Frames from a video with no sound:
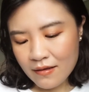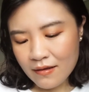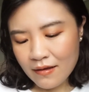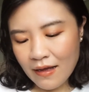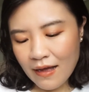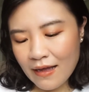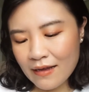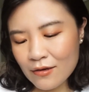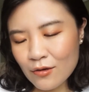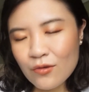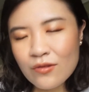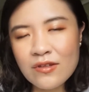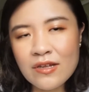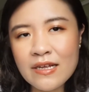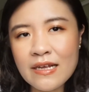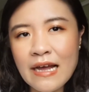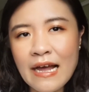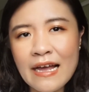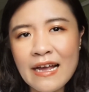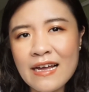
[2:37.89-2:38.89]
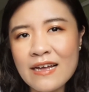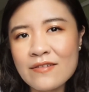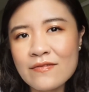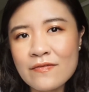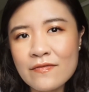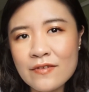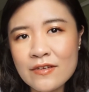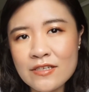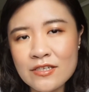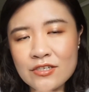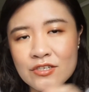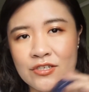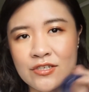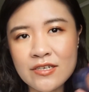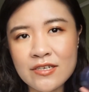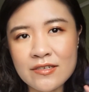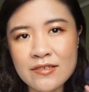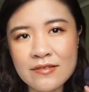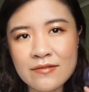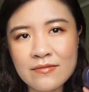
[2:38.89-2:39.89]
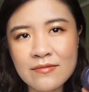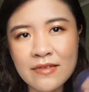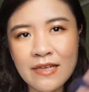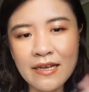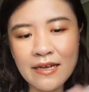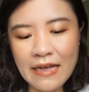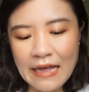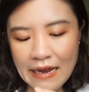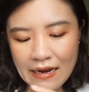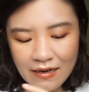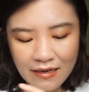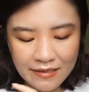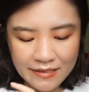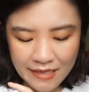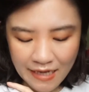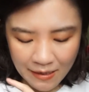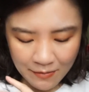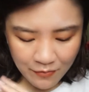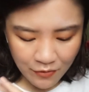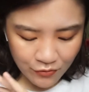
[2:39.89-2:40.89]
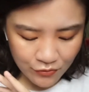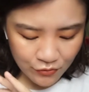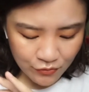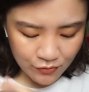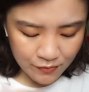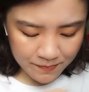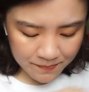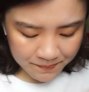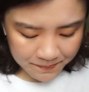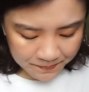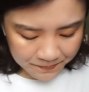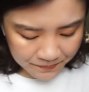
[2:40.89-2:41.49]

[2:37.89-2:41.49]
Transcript: I don't think I can finish this like anytime soon.